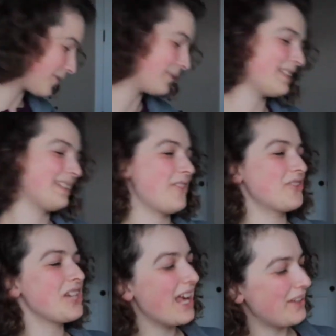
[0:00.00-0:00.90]
one is another
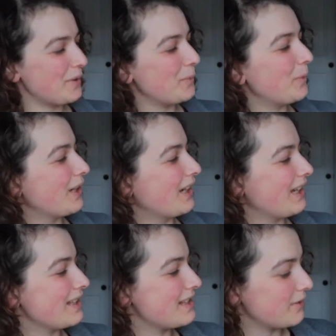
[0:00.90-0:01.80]
childhood book.
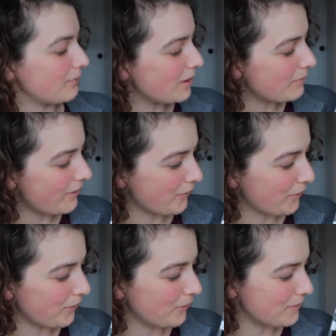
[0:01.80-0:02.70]
It's The Real Mother
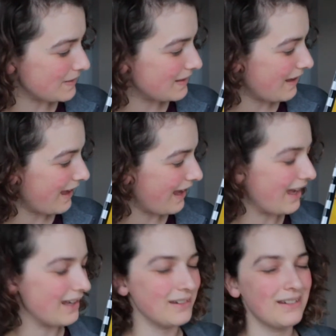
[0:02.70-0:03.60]
Goose,
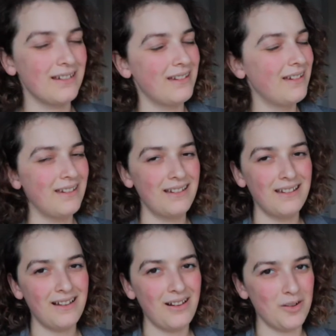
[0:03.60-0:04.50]
and
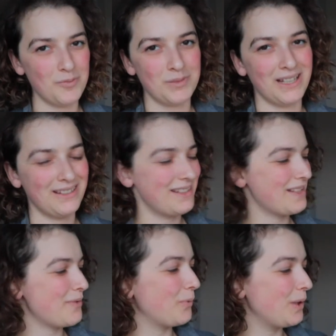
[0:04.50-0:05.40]
oh my
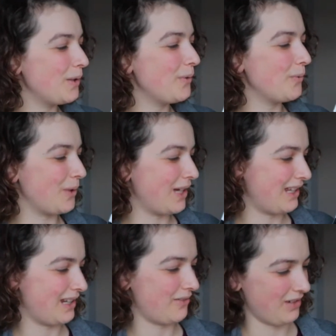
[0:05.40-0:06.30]
goodness, we
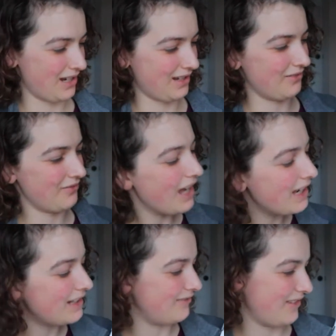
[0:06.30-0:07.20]
read and read and
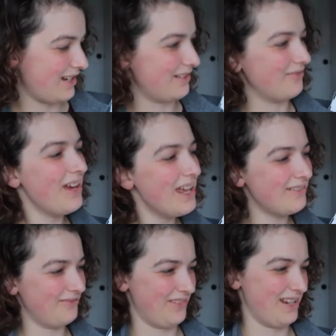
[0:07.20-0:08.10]
read and read and read
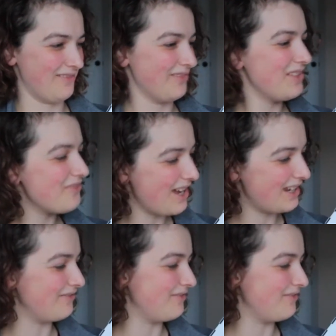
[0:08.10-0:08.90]
and read and reread and